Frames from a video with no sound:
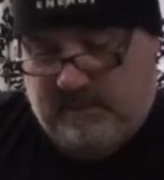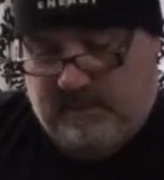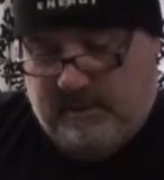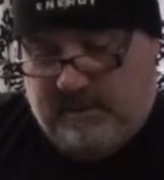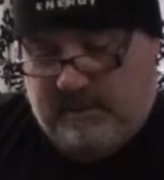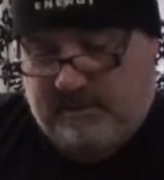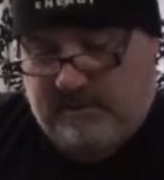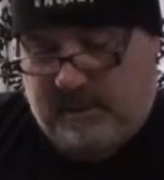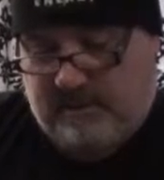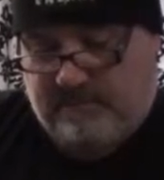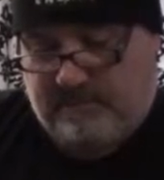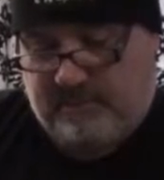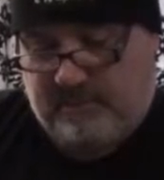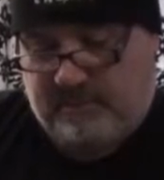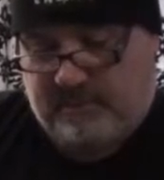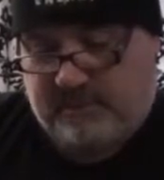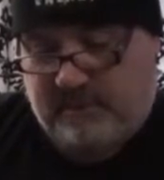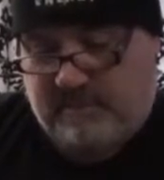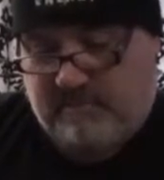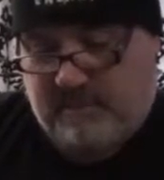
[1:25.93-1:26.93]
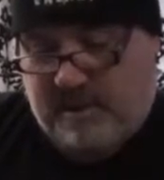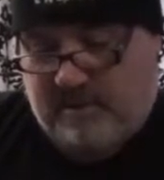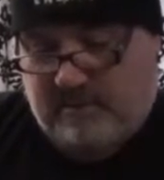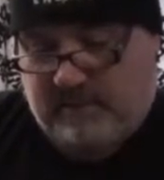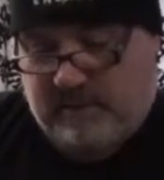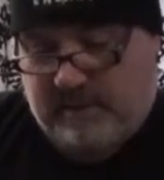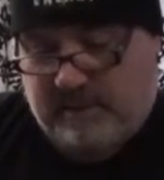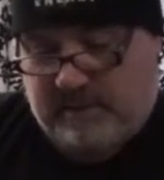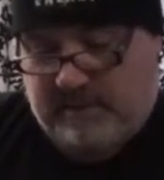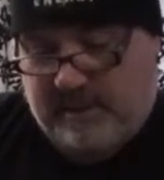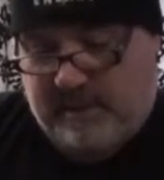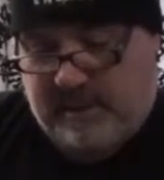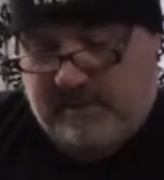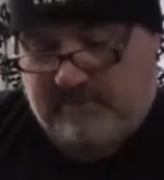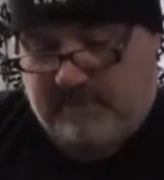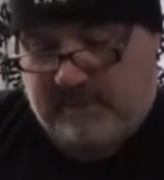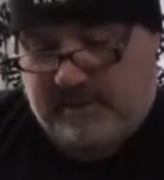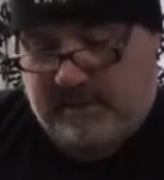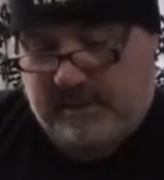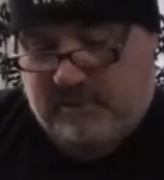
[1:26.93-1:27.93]
It's got built-in mounting
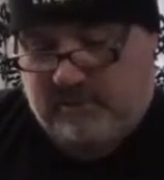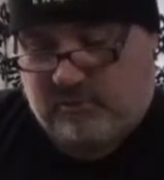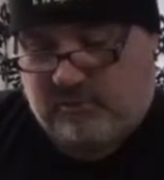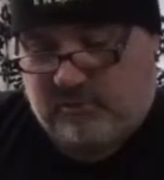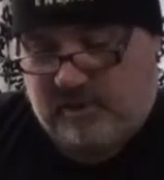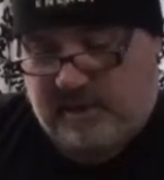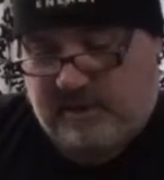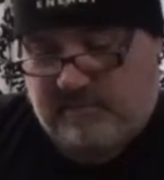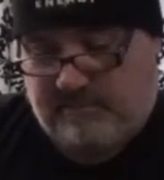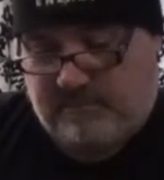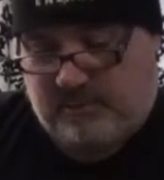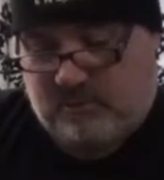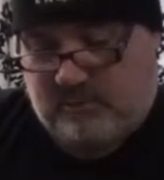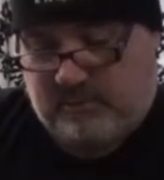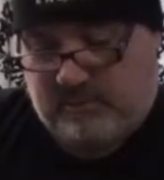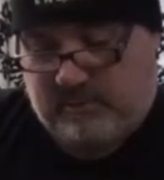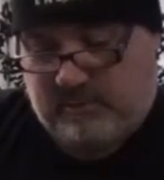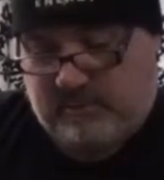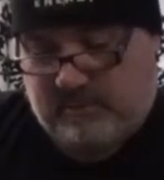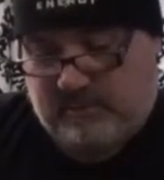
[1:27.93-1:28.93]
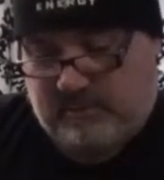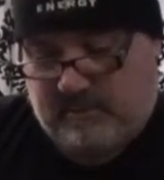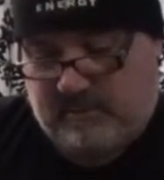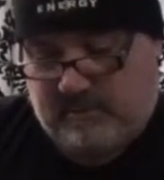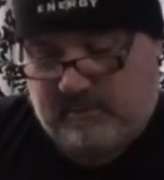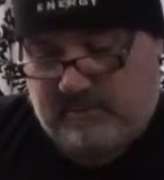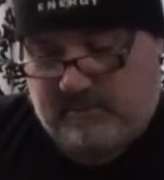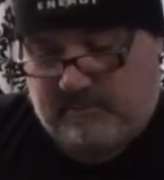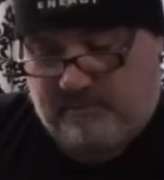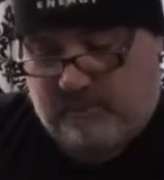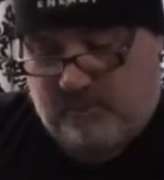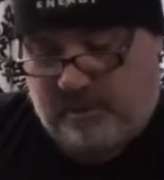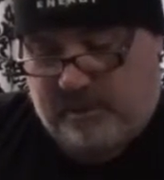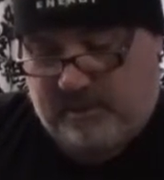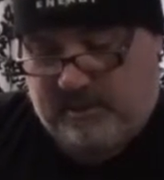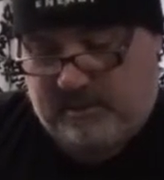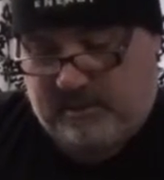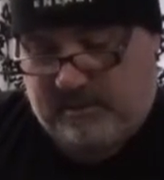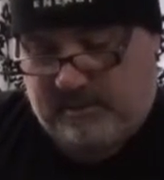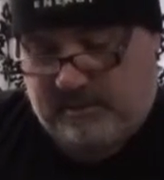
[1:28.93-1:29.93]
clamps, integrated bolt
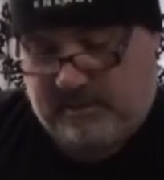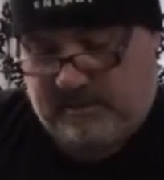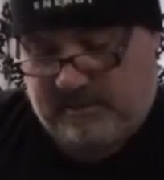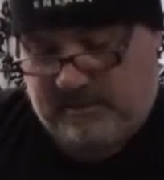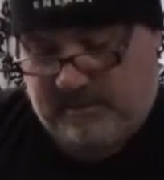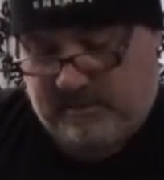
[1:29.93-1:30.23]
points.